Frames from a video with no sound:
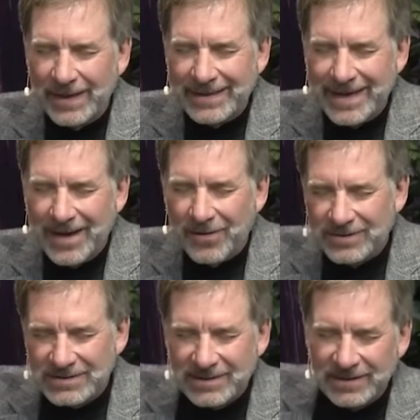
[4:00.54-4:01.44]
right now
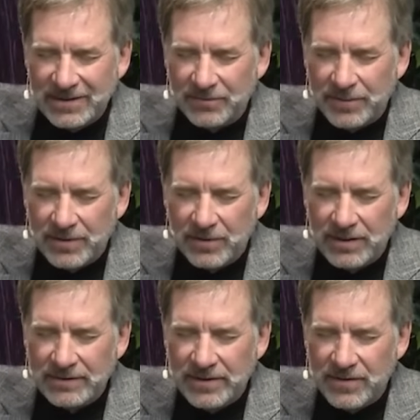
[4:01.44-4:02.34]
and suddenly appear
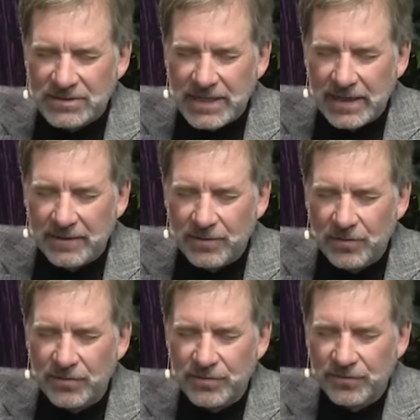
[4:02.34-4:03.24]
on the other side of the
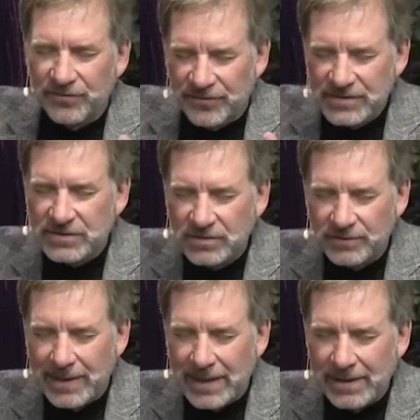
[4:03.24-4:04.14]
earth. Your physical
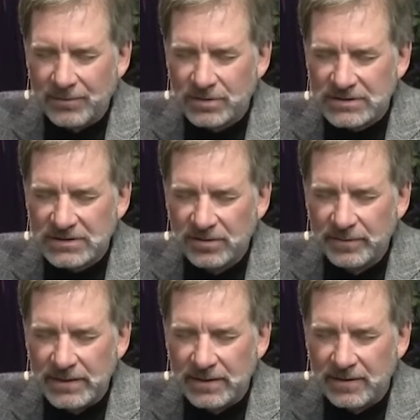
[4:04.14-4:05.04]
body will still
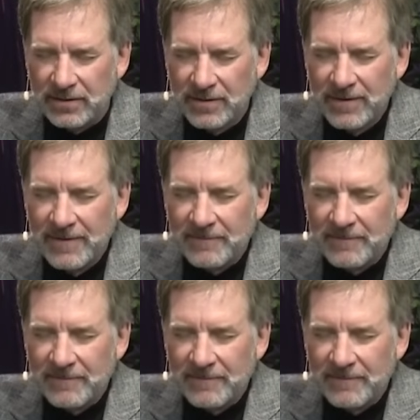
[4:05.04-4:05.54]
be here,